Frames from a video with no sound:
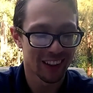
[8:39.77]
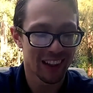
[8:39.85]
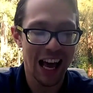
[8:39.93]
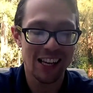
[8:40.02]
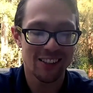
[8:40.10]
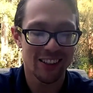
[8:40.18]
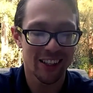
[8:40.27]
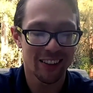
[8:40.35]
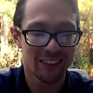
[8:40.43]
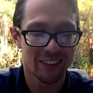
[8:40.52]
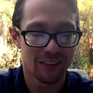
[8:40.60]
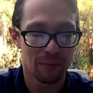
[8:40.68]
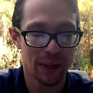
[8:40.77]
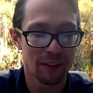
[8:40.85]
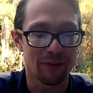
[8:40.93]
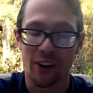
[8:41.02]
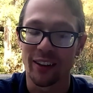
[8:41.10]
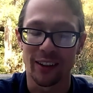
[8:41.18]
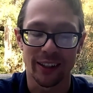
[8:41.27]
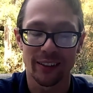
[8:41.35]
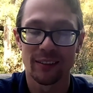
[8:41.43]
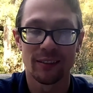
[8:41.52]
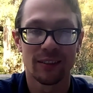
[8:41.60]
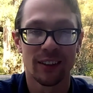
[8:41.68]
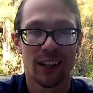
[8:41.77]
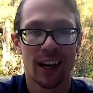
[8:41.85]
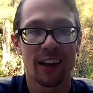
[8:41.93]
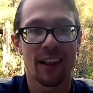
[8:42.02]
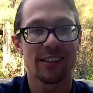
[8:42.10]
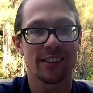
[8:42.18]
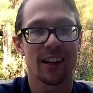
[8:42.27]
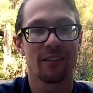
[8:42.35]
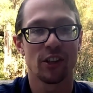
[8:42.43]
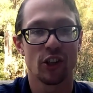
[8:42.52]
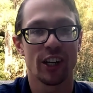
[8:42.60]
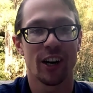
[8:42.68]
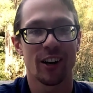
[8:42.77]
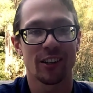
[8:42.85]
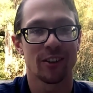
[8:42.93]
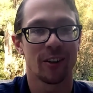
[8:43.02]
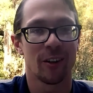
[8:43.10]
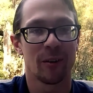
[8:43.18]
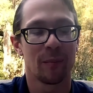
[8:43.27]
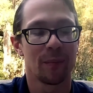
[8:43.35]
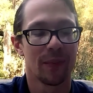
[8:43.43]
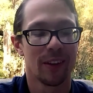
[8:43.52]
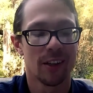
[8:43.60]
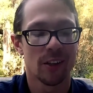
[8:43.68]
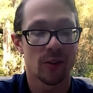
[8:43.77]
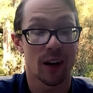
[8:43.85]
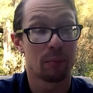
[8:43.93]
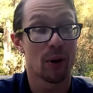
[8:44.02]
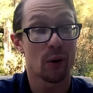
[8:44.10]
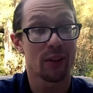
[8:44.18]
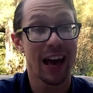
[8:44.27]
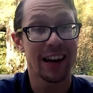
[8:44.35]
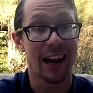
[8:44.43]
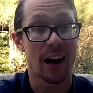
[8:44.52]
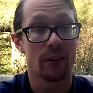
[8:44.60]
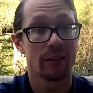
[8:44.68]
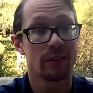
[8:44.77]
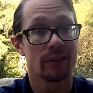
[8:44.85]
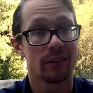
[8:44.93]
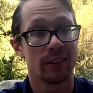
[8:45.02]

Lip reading: Lastly, be friendly. And that's kind of a generic term, so I broke that down